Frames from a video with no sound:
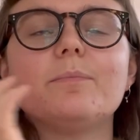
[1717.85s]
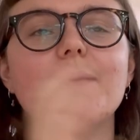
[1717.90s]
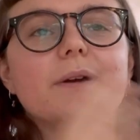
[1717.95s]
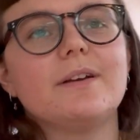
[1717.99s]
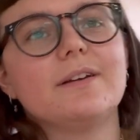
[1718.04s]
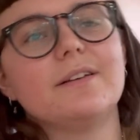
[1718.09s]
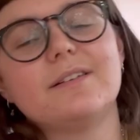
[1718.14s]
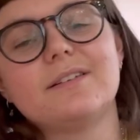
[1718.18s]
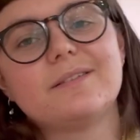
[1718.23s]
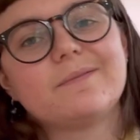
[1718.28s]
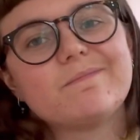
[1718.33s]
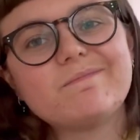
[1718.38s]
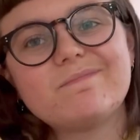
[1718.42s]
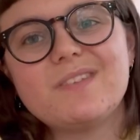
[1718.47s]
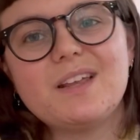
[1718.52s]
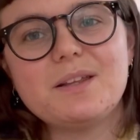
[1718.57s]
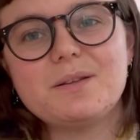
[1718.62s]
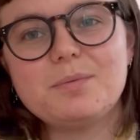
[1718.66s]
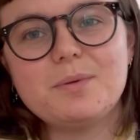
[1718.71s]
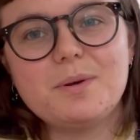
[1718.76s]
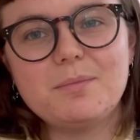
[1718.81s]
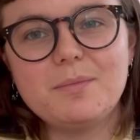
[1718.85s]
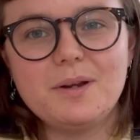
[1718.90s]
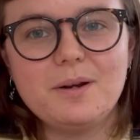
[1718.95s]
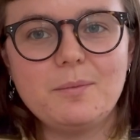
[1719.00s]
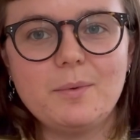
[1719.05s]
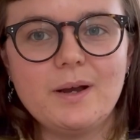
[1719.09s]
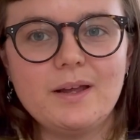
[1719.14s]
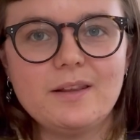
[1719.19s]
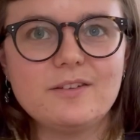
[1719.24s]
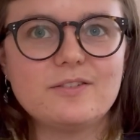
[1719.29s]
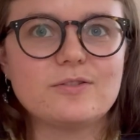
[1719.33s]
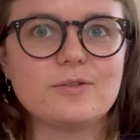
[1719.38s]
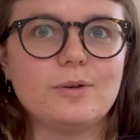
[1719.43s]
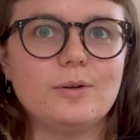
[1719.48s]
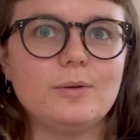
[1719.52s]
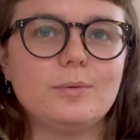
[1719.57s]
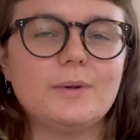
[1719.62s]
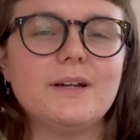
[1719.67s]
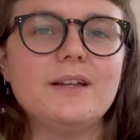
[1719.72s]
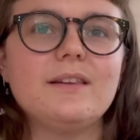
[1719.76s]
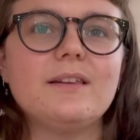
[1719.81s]
because that's what I'm going to wear the
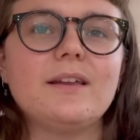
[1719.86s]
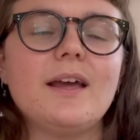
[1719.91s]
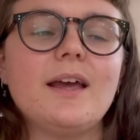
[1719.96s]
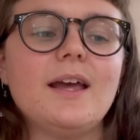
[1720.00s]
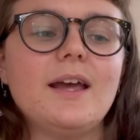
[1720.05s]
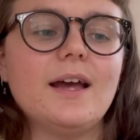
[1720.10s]
shawl with.